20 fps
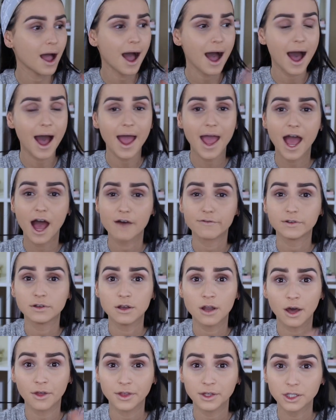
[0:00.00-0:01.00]
I
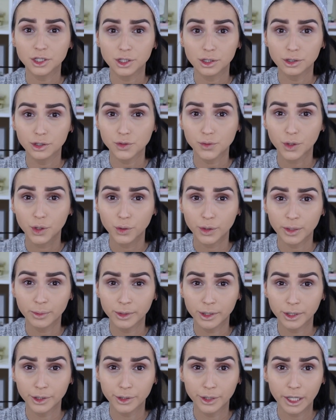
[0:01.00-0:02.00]
have nothing to lose with Huda
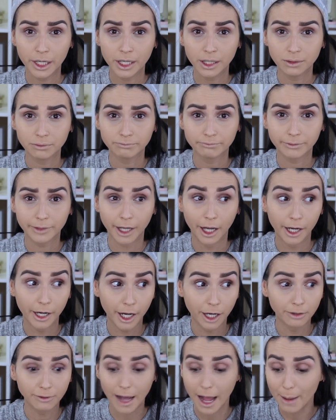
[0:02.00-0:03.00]
Beauty. I
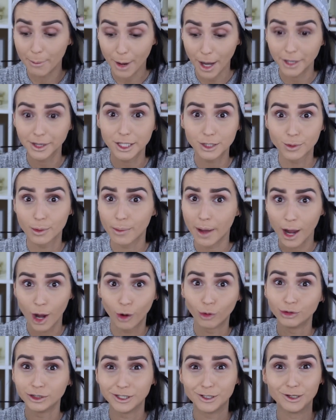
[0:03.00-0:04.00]
know, I bought this with my
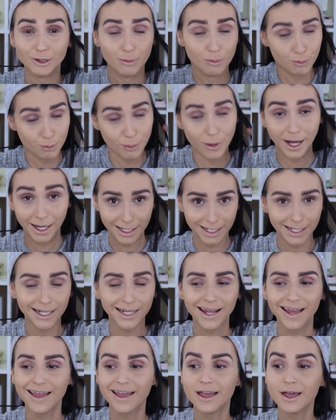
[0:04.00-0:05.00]
own
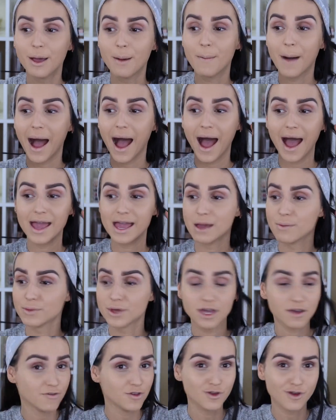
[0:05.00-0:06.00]
money. I
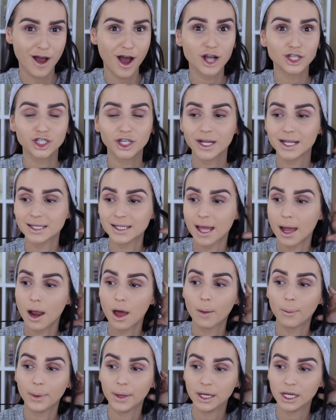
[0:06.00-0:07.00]
am giving you a
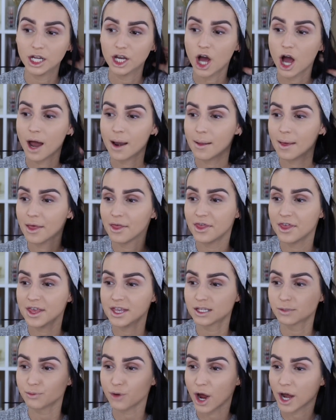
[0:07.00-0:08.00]
110 opinion on
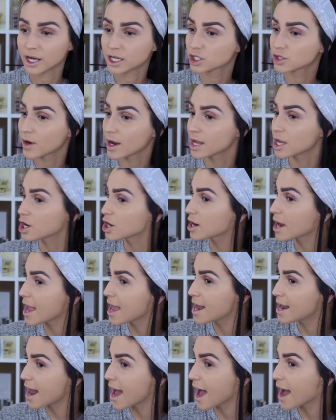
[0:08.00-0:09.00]
this product right here,
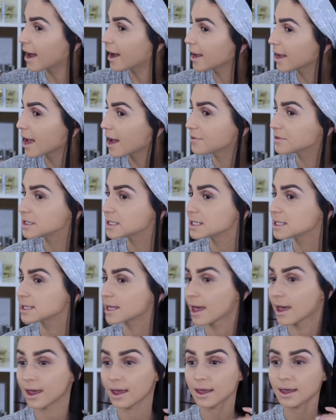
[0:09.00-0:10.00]
and I have to
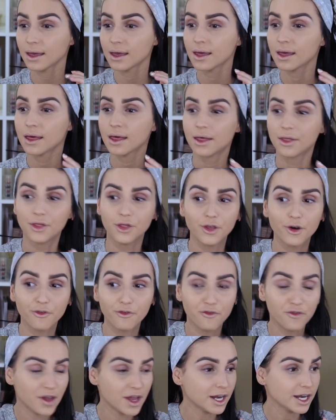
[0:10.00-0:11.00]
say the
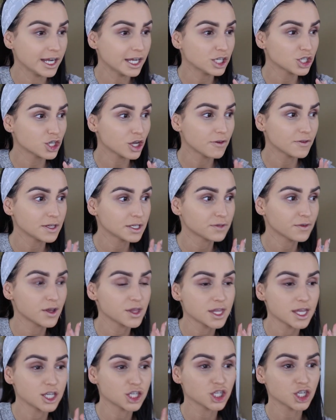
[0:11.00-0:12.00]
finish of this
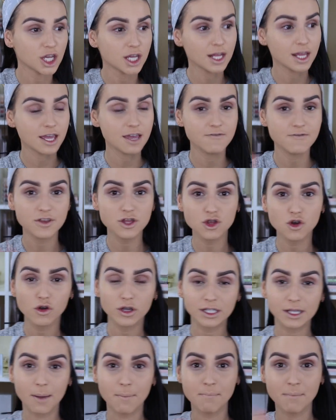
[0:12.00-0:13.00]
foundation, even though
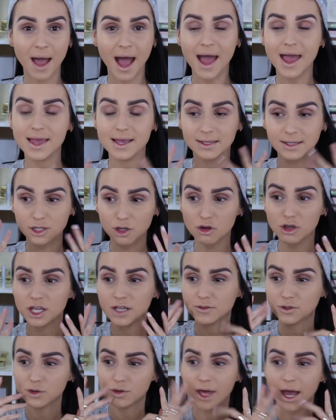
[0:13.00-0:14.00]
it's a matte, it still
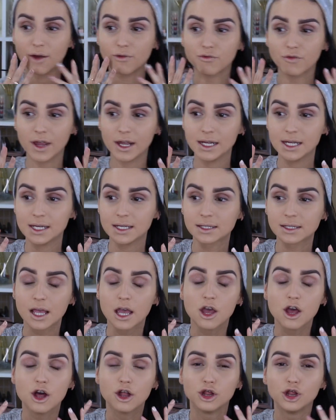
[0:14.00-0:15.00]
gives you that radiant
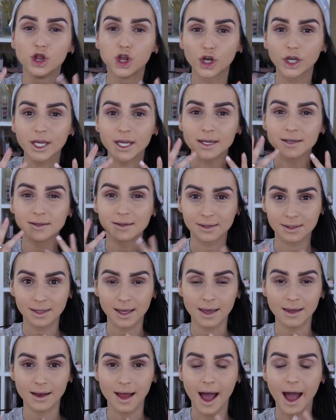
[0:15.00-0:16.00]
looking
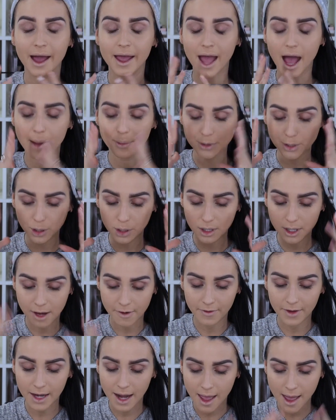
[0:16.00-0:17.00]
skin. I absolutely
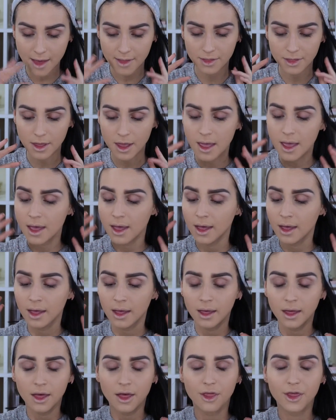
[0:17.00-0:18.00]
love it, and
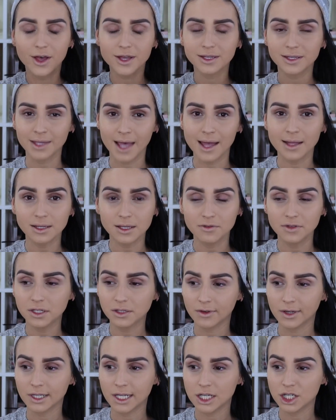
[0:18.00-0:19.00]
the scent of
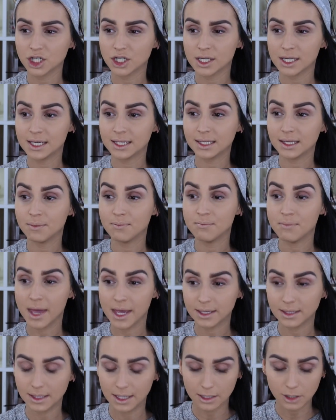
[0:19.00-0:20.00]
this foundation is
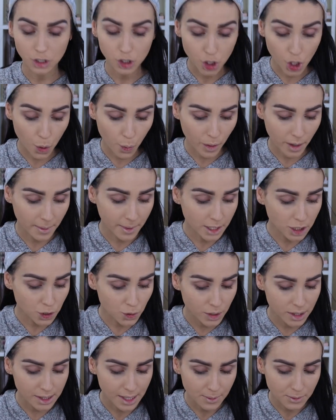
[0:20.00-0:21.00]
amazing. So what I'm gonna
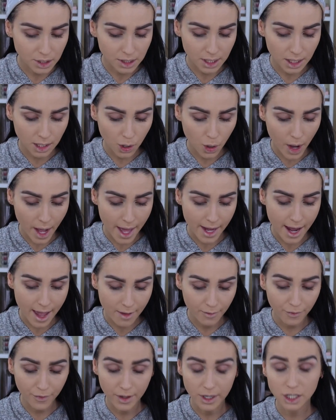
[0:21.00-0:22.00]
do is I'm just gonna go ahead
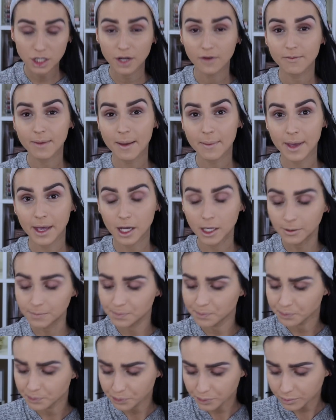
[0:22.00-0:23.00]
and finish up my
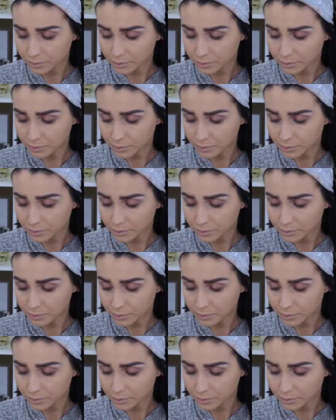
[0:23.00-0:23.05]
makeup.